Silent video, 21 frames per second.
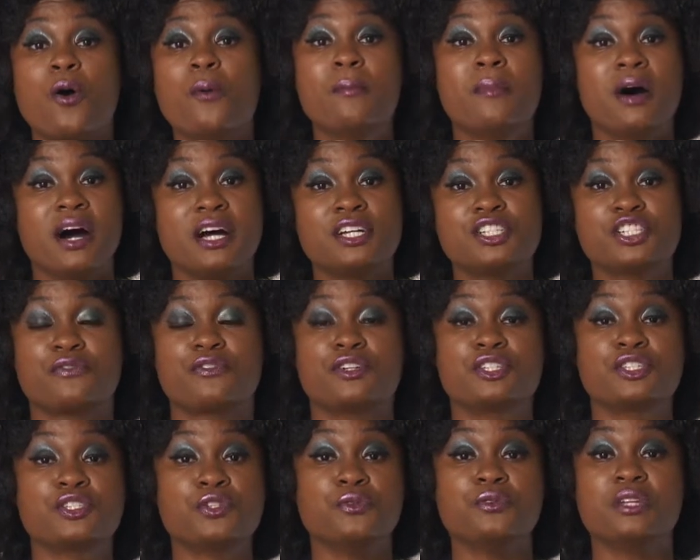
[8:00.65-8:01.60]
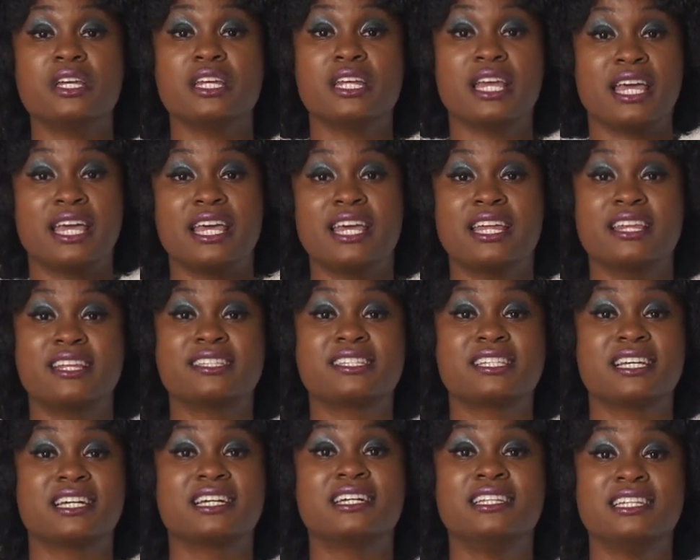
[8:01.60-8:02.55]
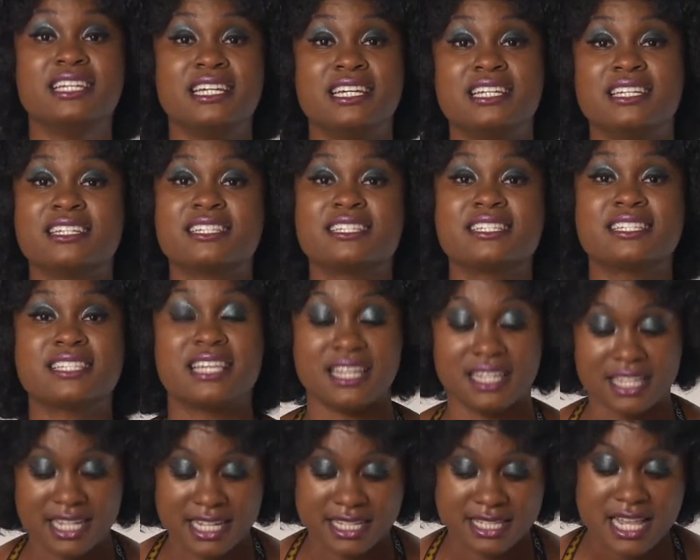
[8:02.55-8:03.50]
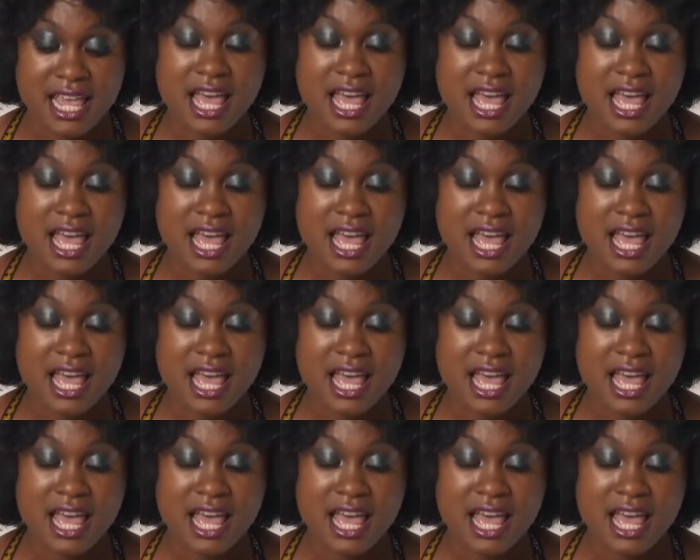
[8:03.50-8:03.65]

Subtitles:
much for tuning in to Clean Skillet.